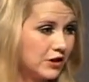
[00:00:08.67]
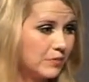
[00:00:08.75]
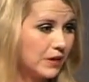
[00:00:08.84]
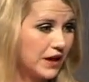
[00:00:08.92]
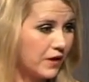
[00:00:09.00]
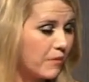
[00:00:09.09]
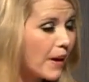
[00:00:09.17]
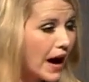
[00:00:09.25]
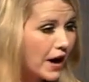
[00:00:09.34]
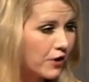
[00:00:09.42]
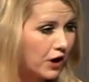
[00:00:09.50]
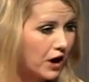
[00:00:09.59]
to play the
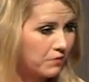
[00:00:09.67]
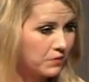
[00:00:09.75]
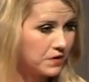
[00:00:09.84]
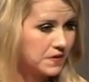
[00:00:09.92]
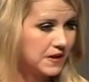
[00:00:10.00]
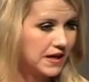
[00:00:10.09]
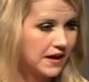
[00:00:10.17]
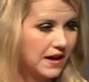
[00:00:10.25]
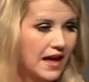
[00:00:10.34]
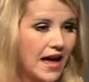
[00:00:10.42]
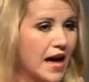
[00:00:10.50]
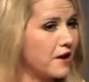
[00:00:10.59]
background music
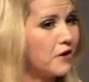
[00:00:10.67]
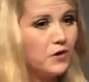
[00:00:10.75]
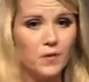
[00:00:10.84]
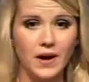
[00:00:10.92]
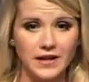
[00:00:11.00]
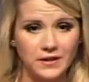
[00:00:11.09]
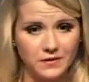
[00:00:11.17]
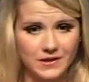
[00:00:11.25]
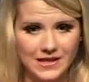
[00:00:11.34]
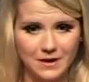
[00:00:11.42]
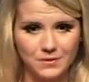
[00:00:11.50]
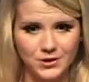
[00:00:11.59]
at all the wedding
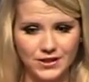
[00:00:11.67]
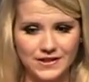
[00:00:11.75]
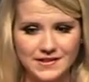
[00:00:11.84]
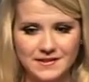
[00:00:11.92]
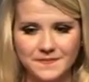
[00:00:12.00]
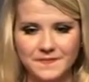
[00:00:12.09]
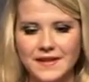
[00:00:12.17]
receptions.